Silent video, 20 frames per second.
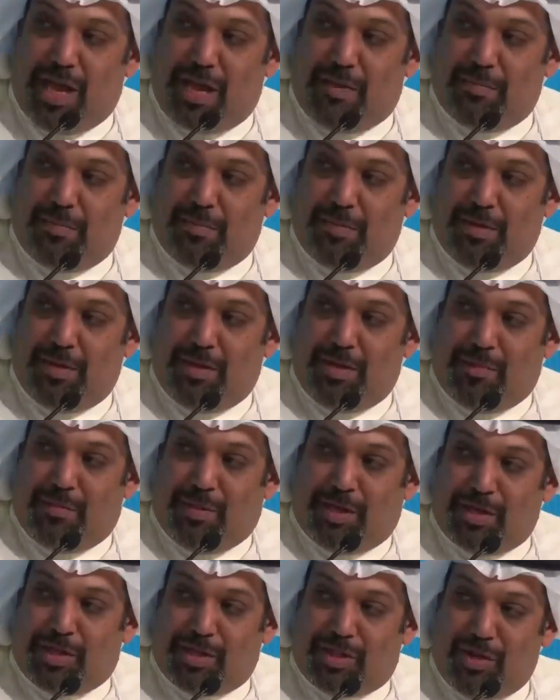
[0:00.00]
like it's a
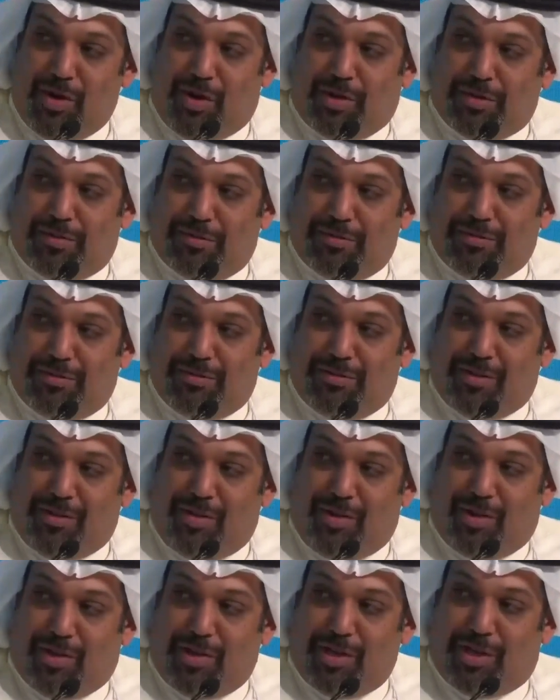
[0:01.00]
zero-sum game,
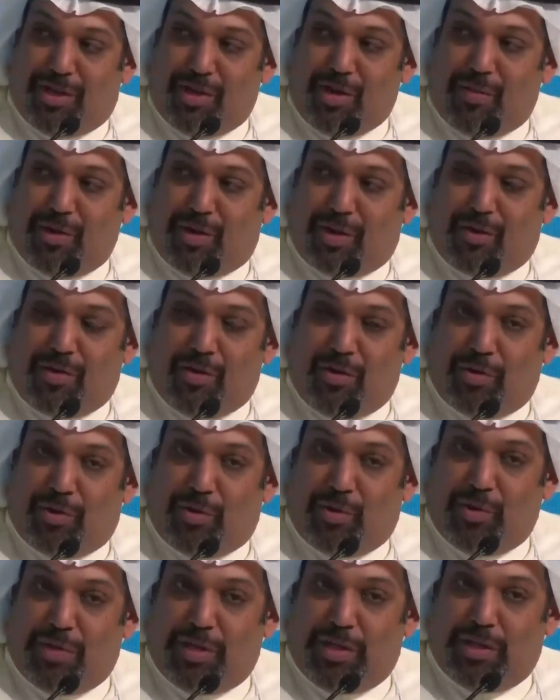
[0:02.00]
but it's not.
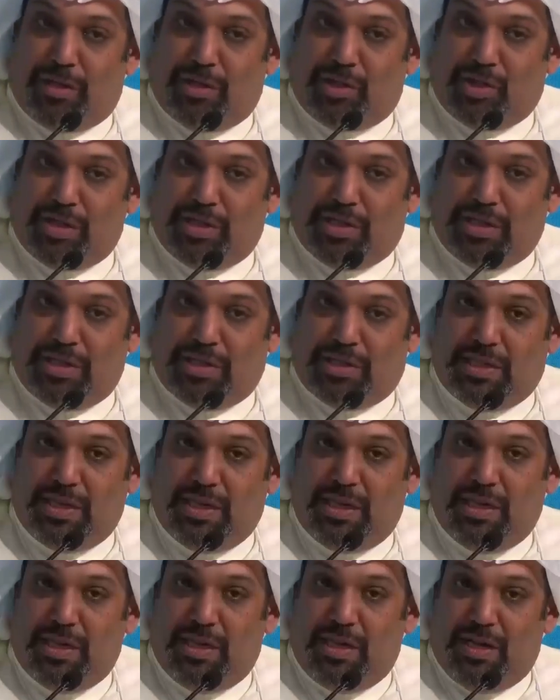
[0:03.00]
All economic
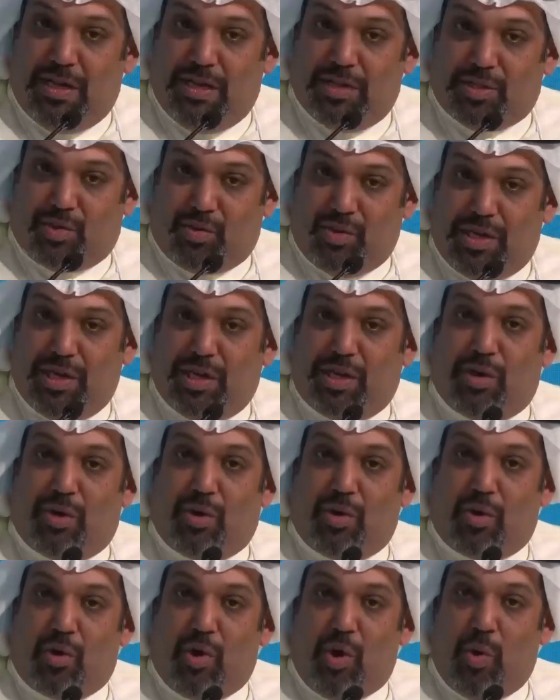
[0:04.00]
growth within the
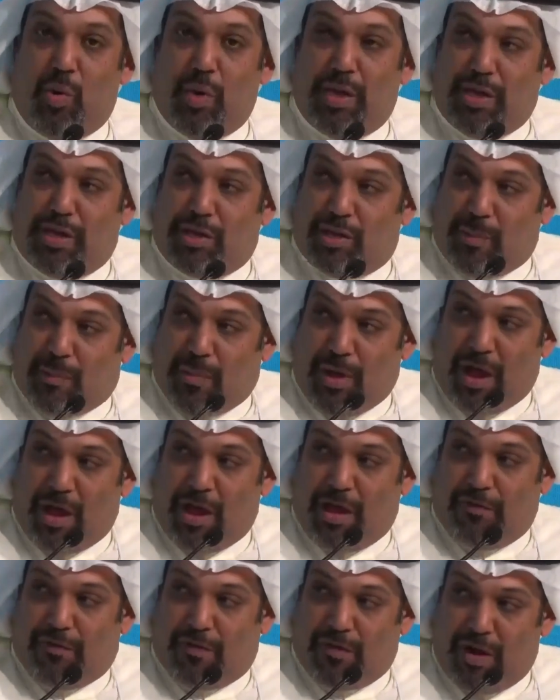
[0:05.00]
GCC is really
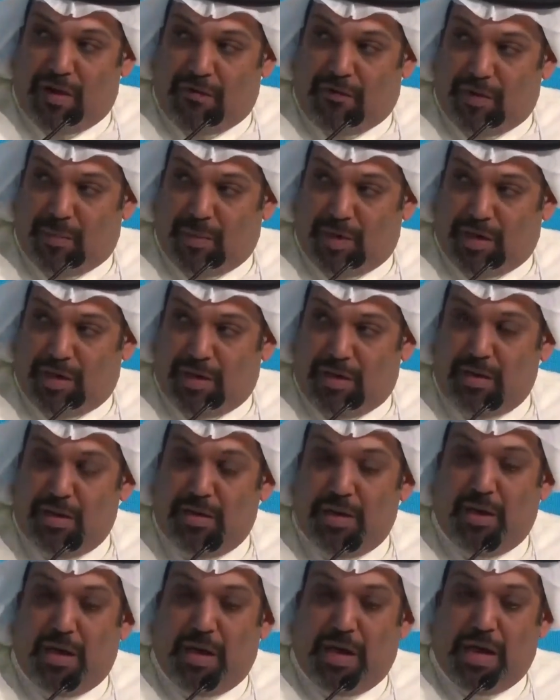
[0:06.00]
growing the
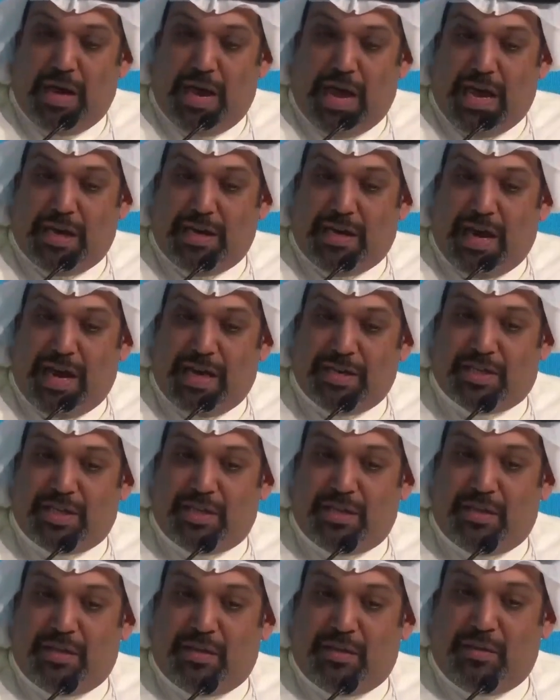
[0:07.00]
pie for
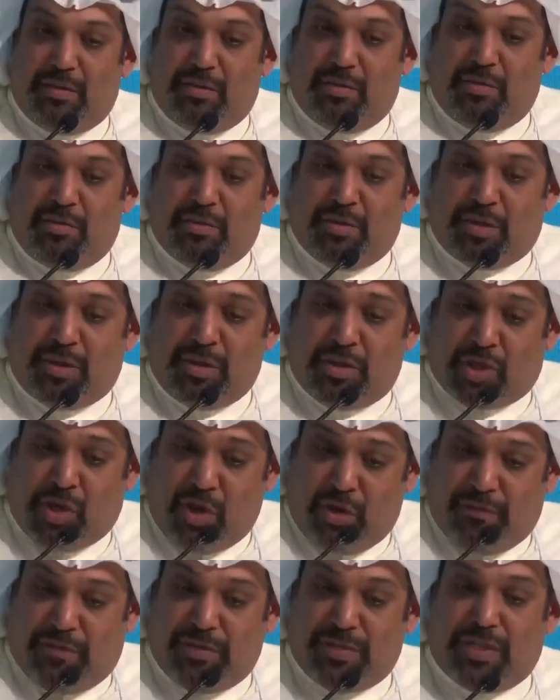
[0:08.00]
everybody. And
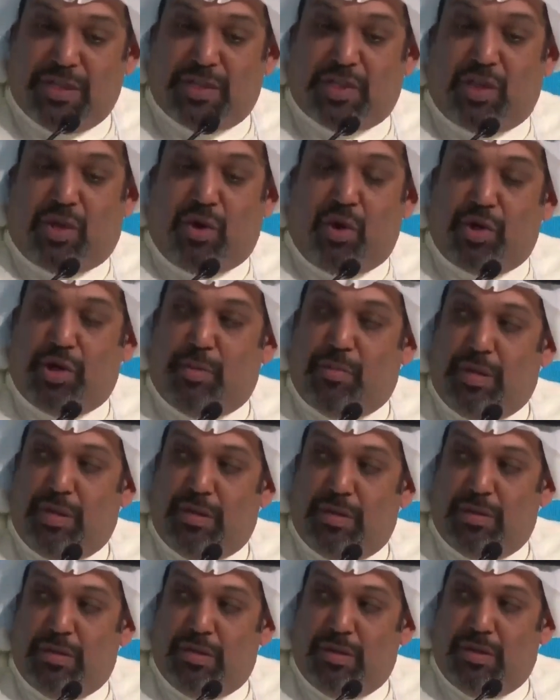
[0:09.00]
as a
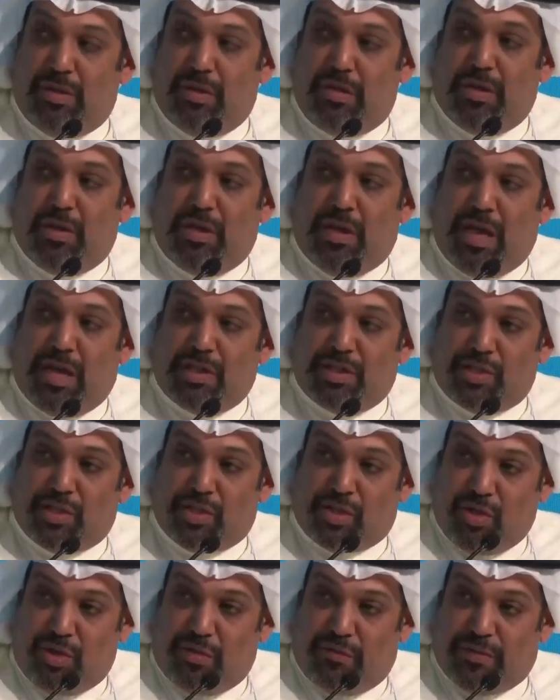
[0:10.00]
services
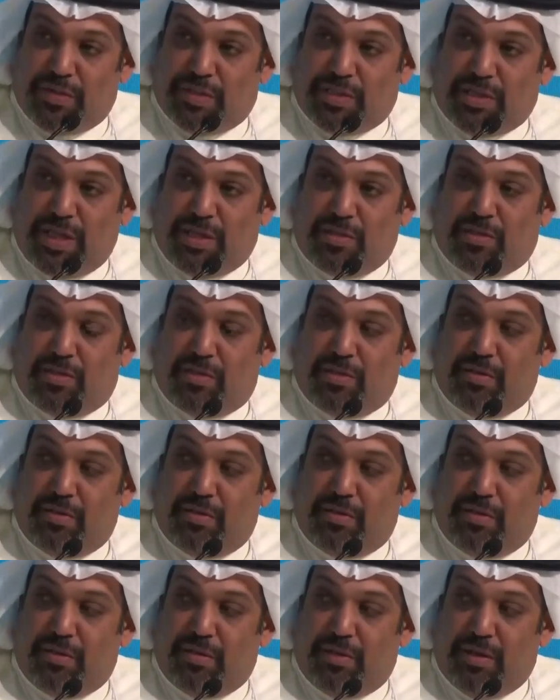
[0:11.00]
economy,
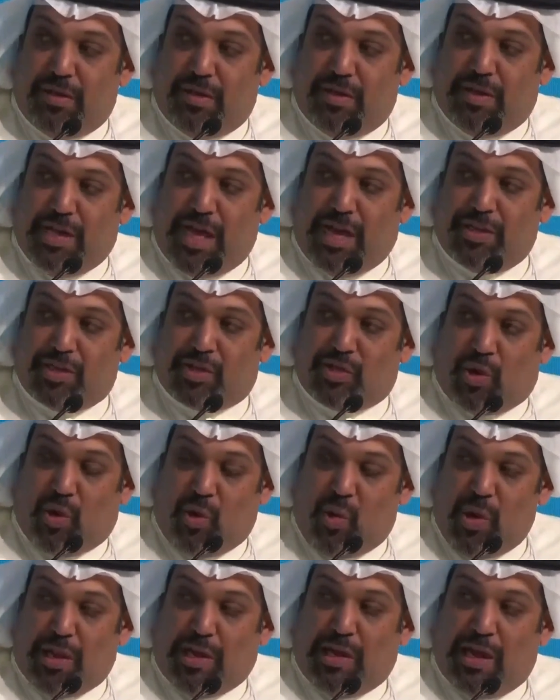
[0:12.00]
as a service
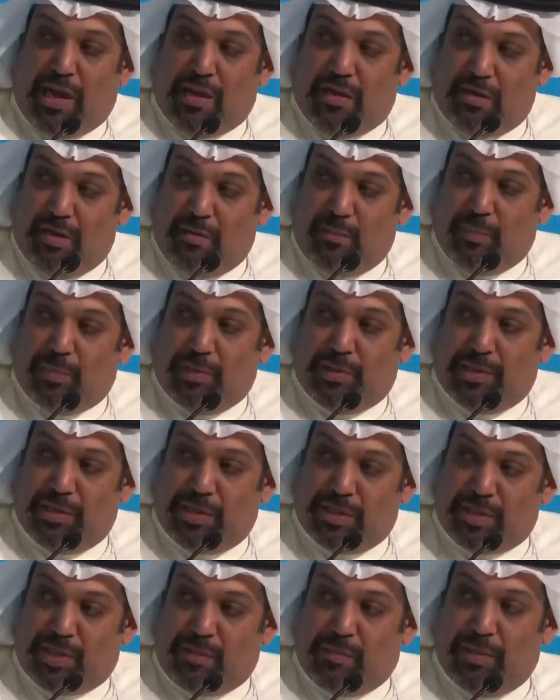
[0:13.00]
center that
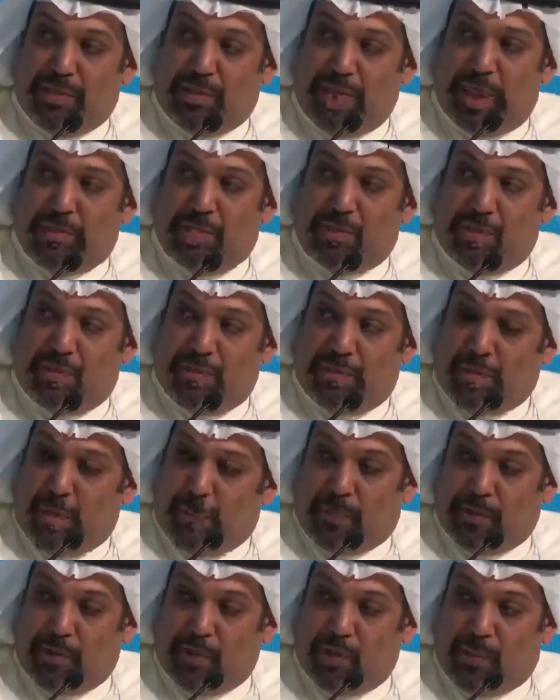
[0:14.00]
is quick and
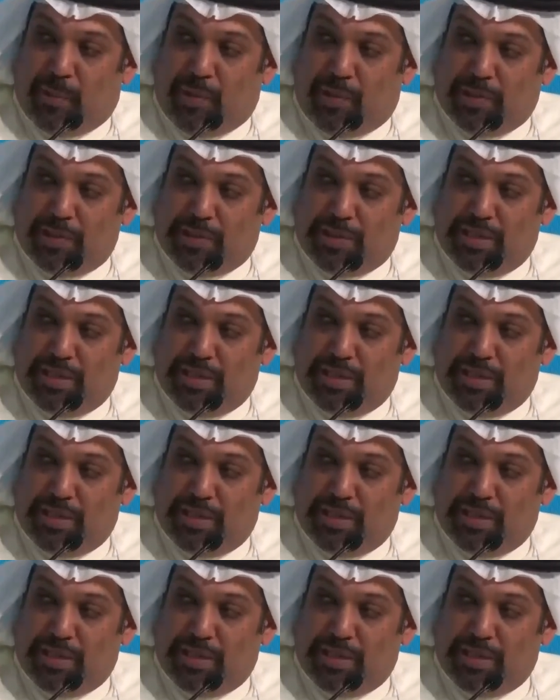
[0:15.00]
nimble in its ability